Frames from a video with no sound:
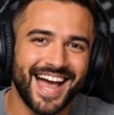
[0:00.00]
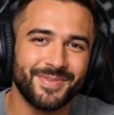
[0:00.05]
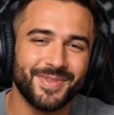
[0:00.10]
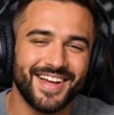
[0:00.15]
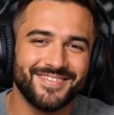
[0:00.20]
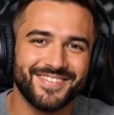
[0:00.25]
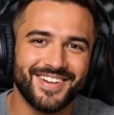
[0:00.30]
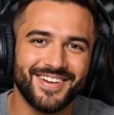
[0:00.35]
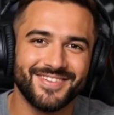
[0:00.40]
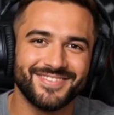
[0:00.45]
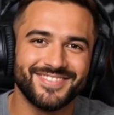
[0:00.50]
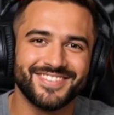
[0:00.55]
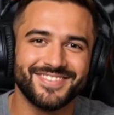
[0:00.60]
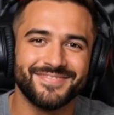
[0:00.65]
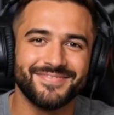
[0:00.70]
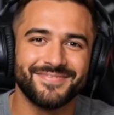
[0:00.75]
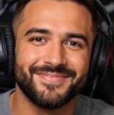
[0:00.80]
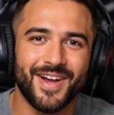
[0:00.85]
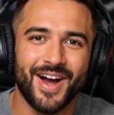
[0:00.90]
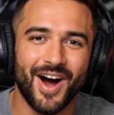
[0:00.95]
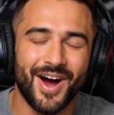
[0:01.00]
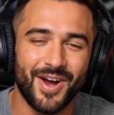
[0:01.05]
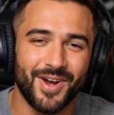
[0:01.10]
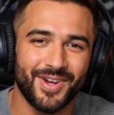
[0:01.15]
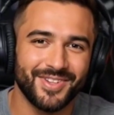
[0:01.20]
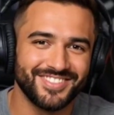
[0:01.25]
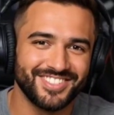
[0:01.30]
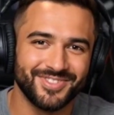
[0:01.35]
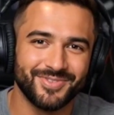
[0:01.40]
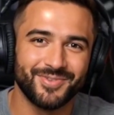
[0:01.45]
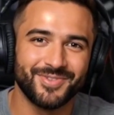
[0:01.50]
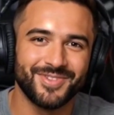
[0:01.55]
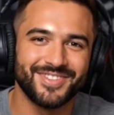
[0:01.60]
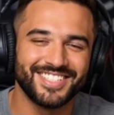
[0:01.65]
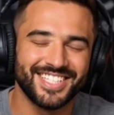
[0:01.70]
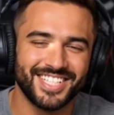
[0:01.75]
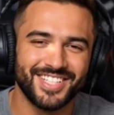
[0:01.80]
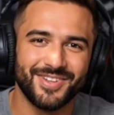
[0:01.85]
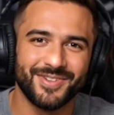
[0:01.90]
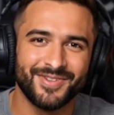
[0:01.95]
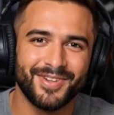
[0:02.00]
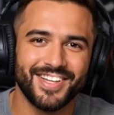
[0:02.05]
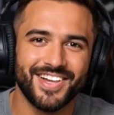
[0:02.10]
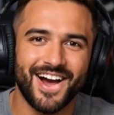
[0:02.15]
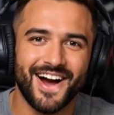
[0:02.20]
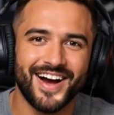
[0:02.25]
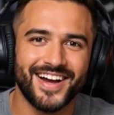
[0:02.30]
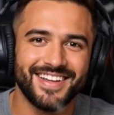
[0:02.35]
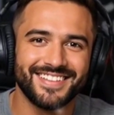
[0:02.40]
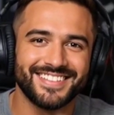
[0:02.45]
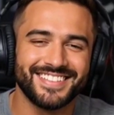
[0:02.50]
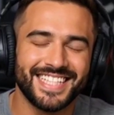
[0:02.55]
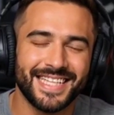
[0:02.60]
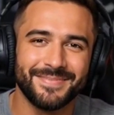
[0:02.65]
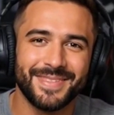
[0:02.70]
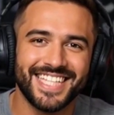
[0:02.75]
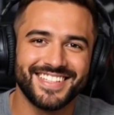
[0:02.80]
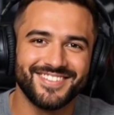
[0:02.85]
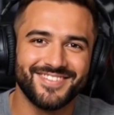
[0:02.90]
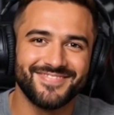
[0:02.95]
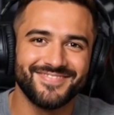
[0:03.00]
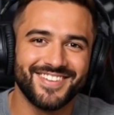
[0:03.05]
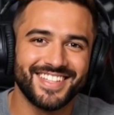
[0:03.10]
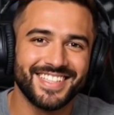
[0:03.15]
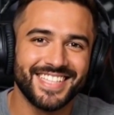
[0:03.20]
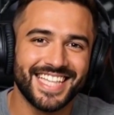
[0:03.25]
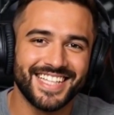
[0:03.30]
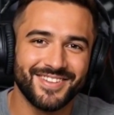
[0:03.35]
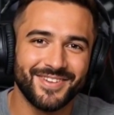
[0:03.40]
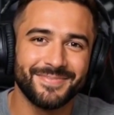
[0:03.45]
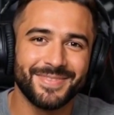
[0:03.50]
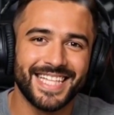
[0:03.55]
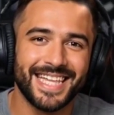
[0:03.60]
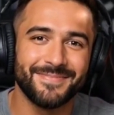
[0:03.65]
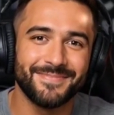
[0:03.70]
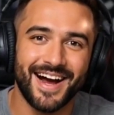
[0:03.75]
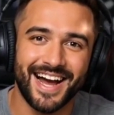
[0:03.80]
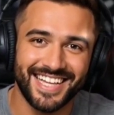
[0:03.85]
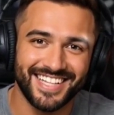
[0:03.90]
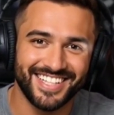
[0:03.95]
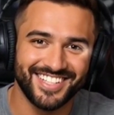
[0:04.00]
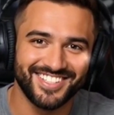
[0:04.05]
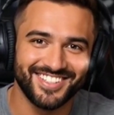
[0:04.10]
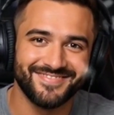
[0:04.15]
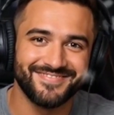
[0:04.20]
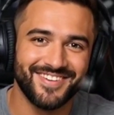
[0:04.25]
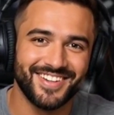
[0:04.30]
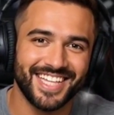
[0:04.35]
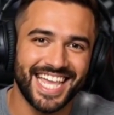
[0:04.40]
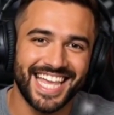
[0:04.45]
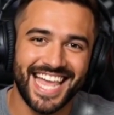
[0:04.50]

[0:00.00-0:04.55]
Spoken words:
one of those old school secured cards that makes you feel like you're being punished for not